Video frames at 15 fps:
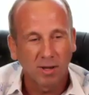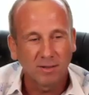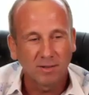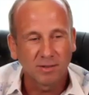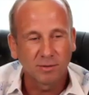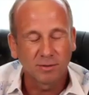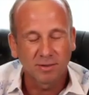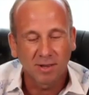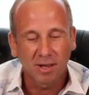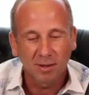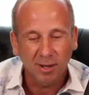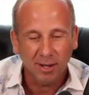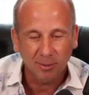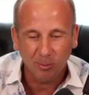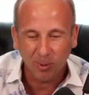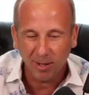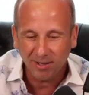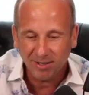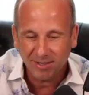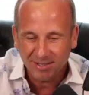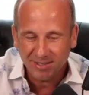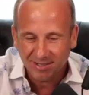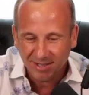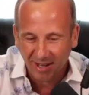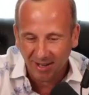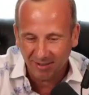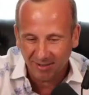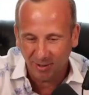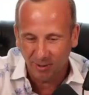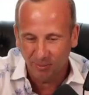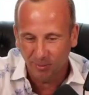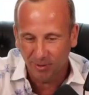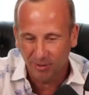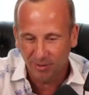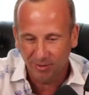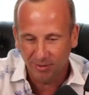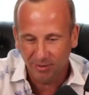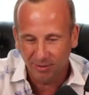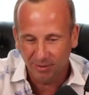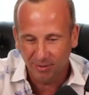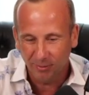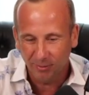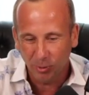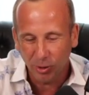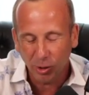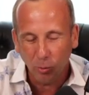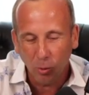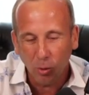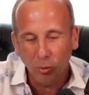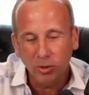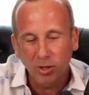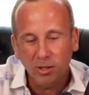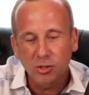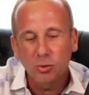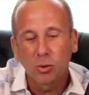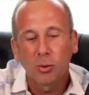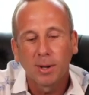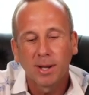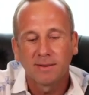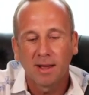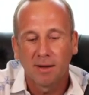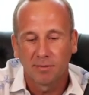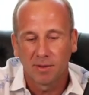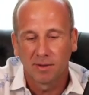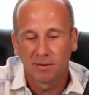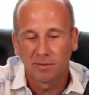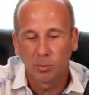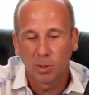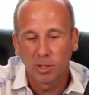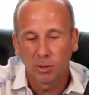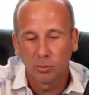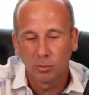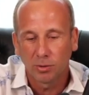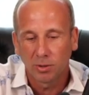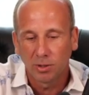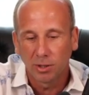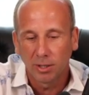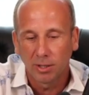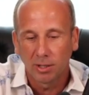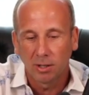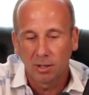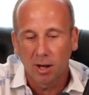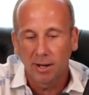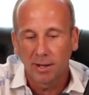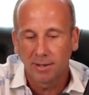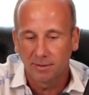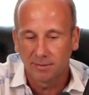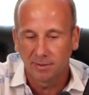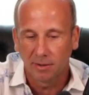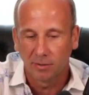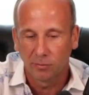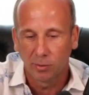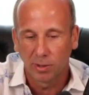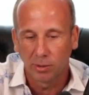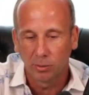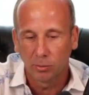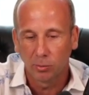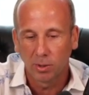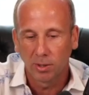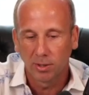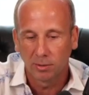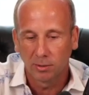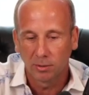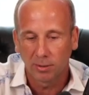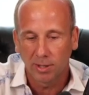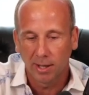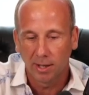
you start though with, did you always have this where you didn't lie to yourself, where you were willing to look at, okay,